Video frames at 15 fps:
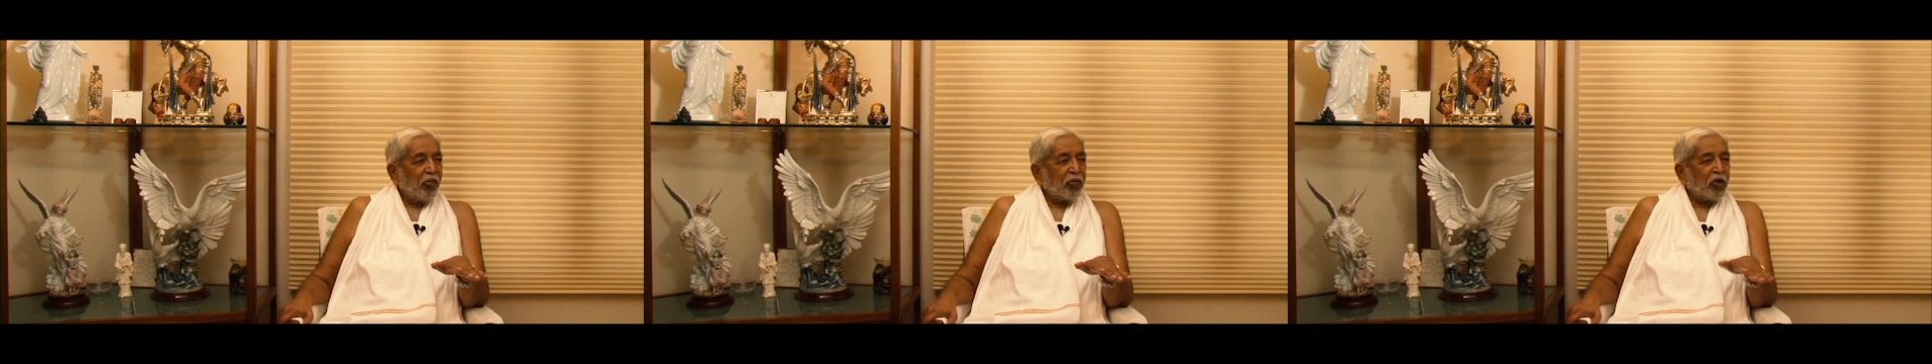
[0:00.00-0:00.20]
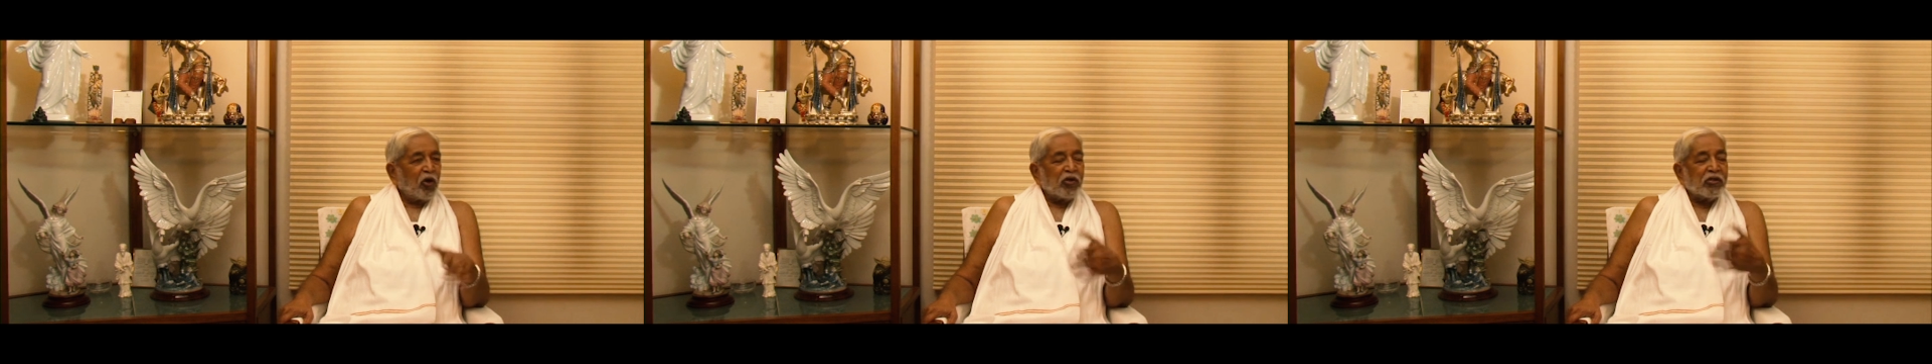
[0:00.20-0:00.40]

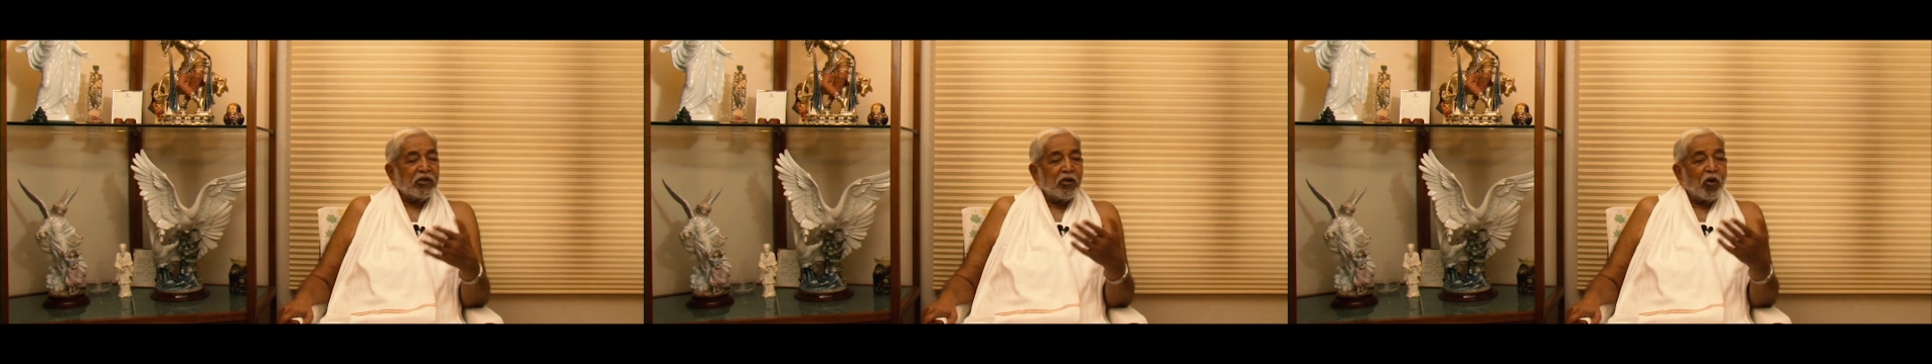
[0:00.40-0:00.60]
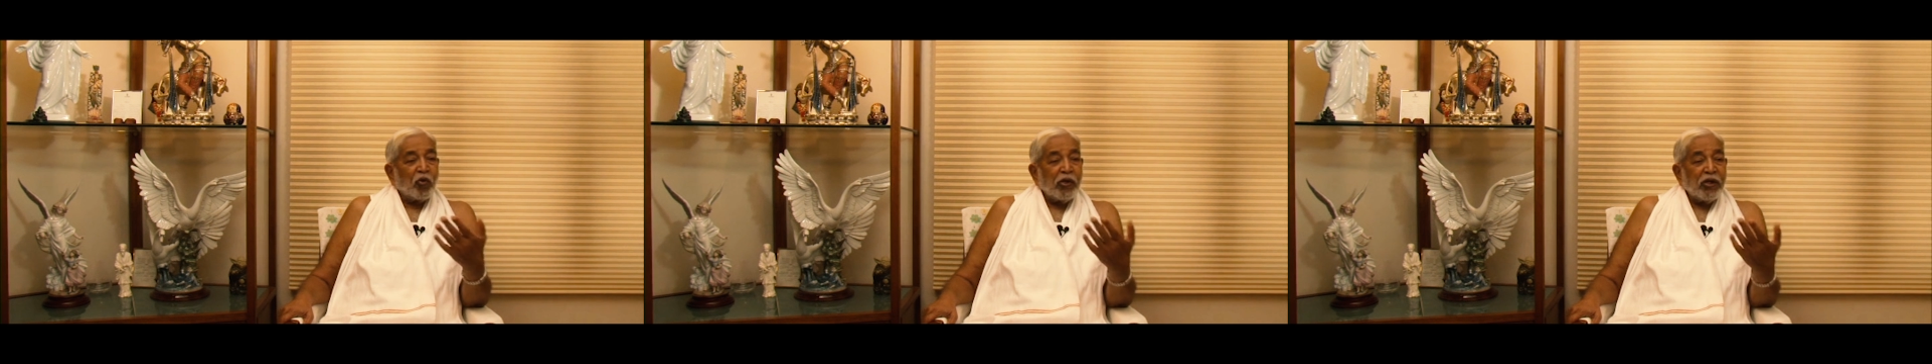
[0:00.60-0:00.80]

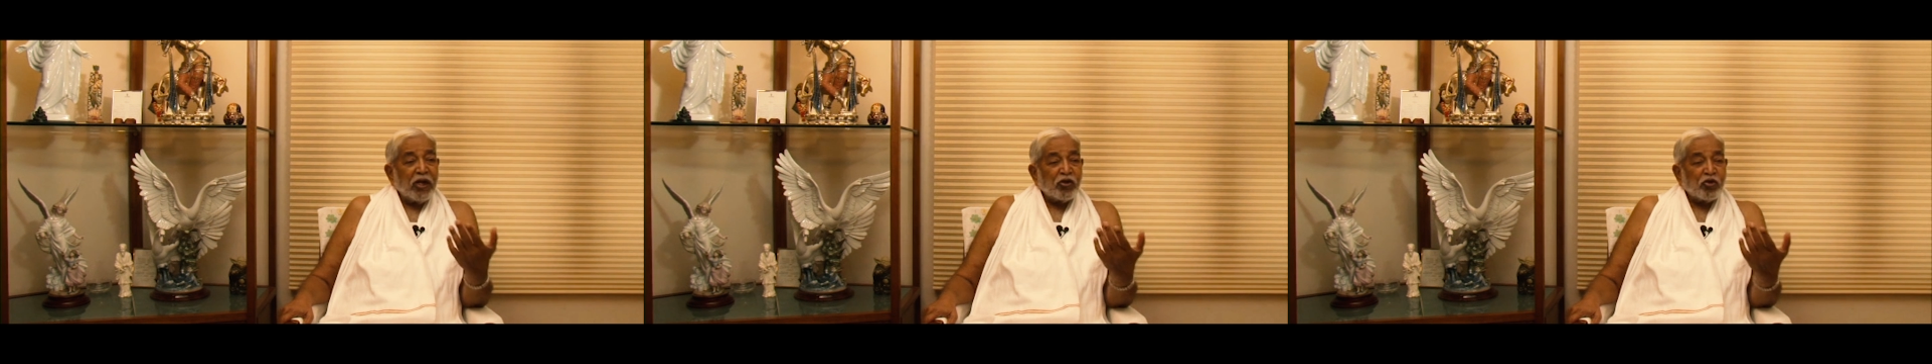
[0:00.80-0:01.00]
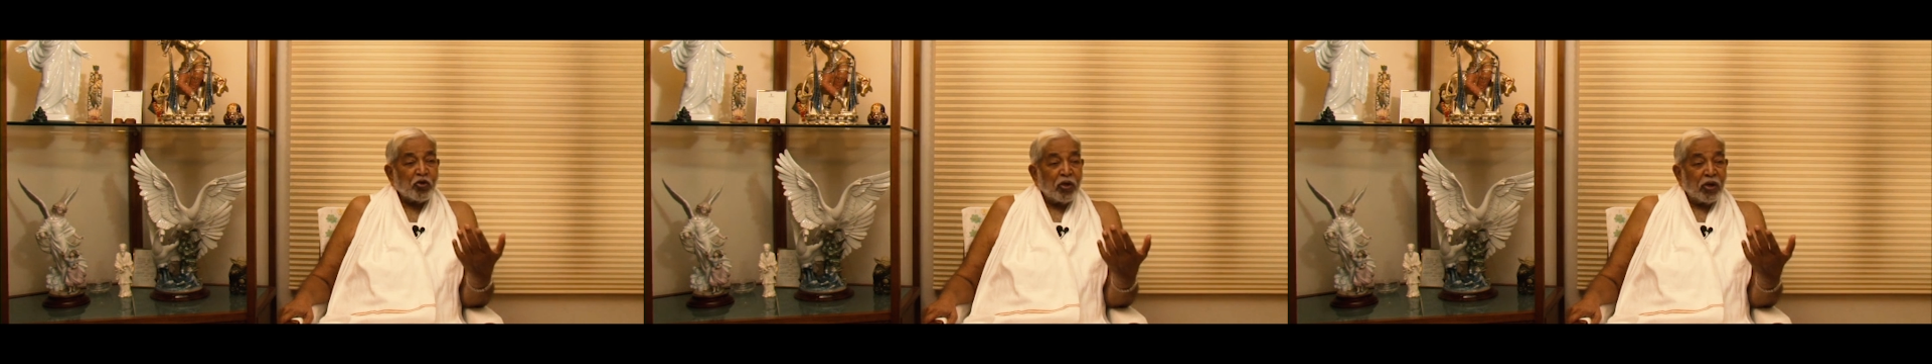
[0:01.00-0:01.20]
Because now he
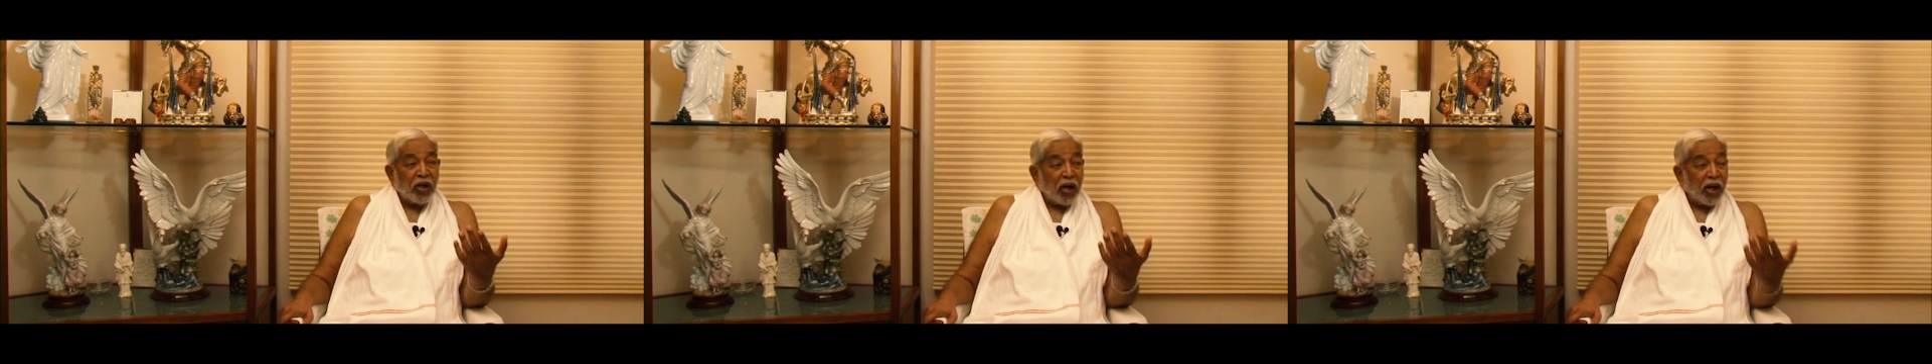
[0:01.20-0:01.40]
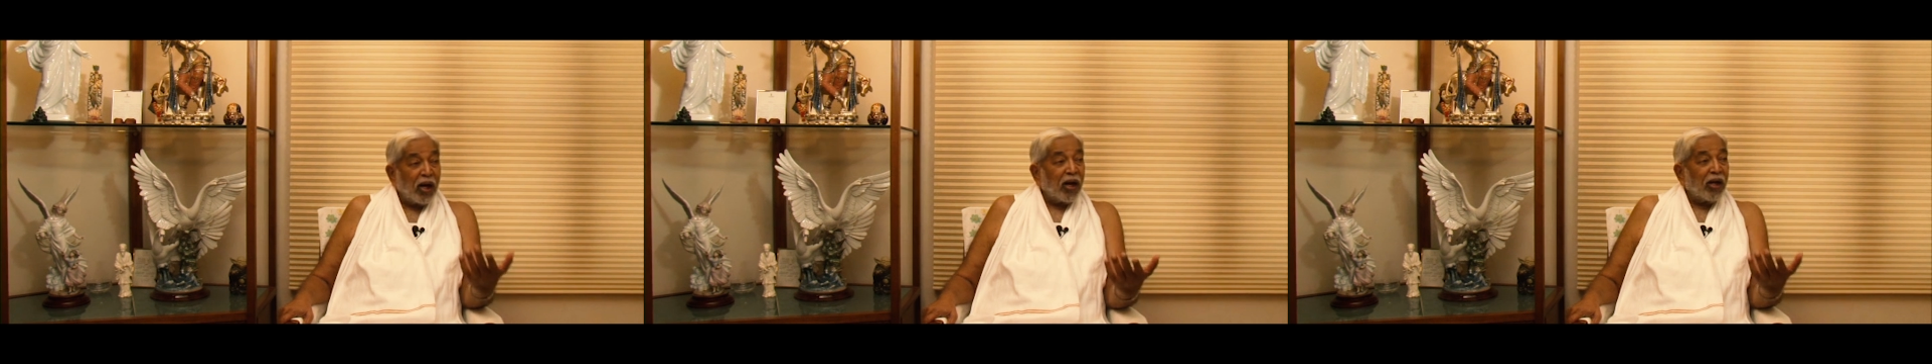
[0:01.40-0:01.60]
has to
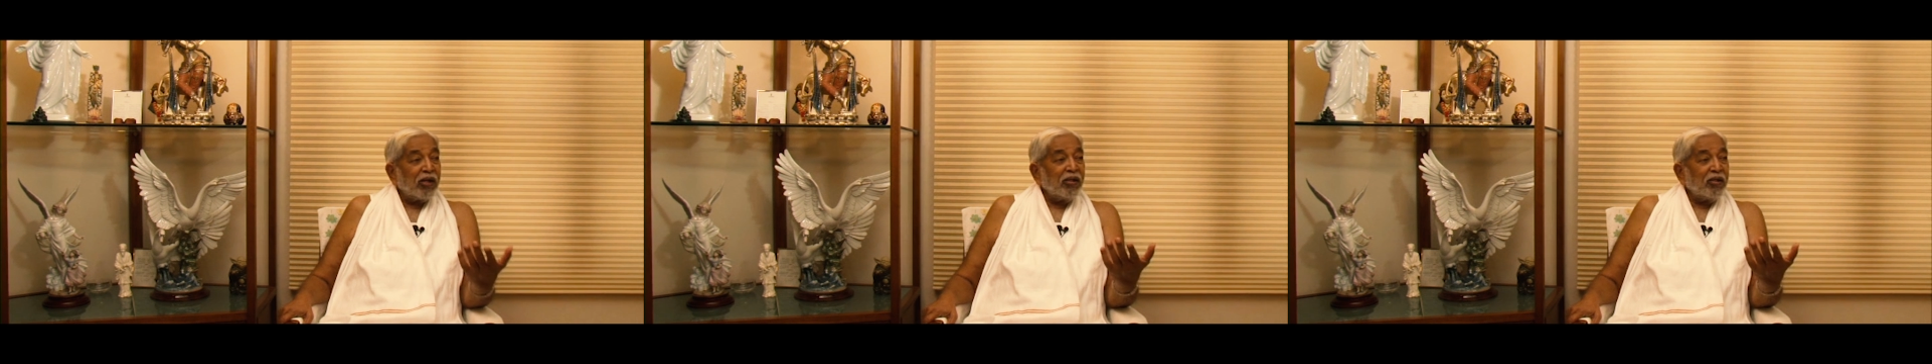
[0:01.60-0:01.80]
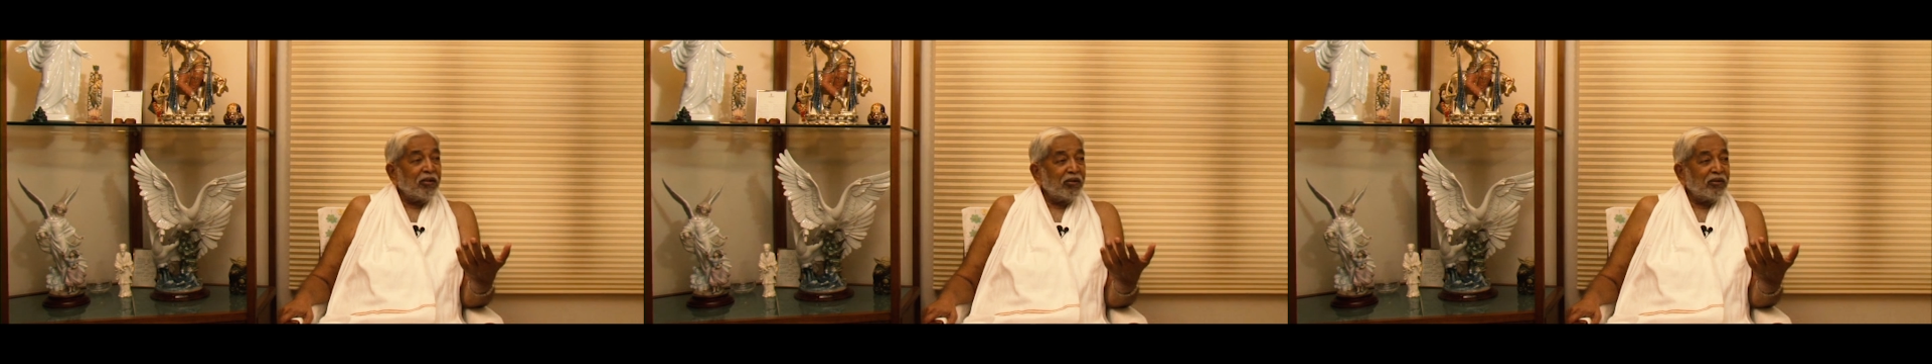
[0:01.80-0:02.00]

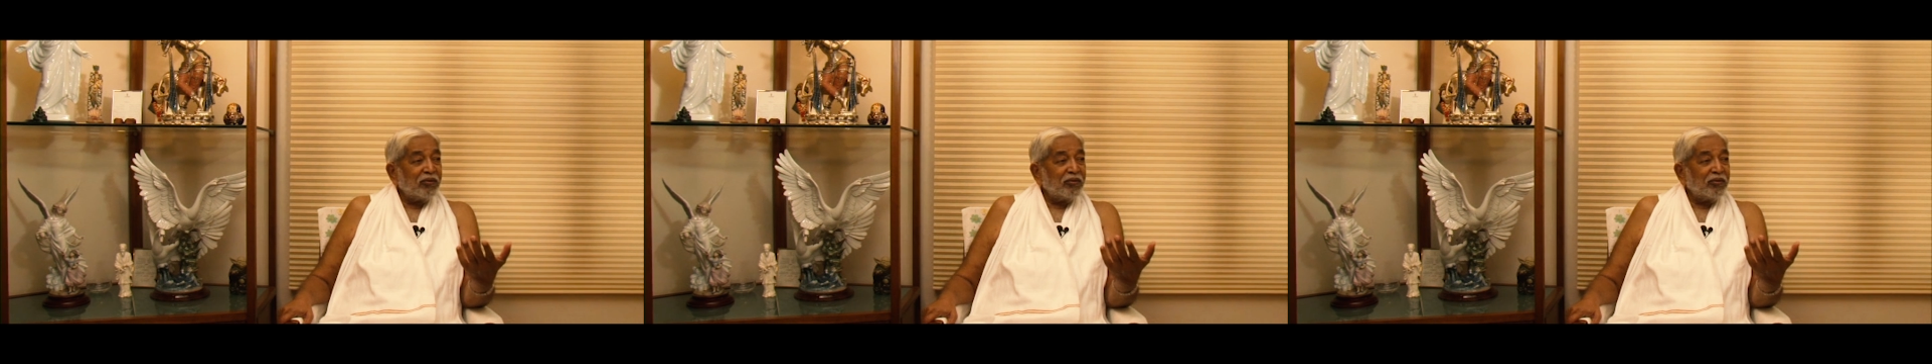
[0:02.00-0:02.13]
learn.